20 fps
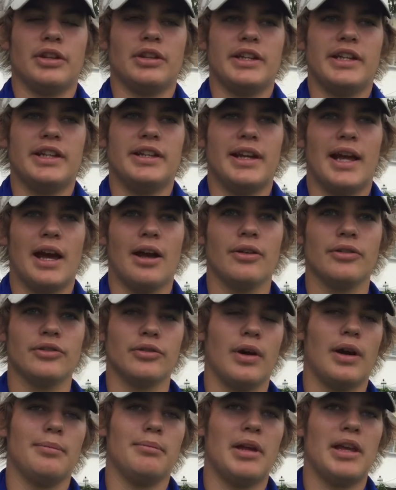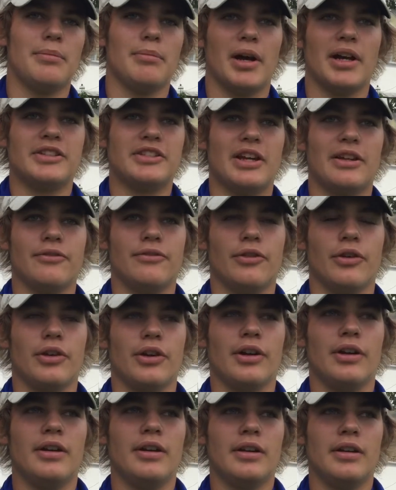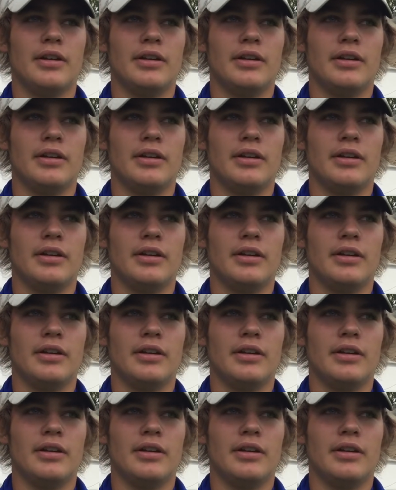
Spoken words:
lead now. So I made my 10-footer.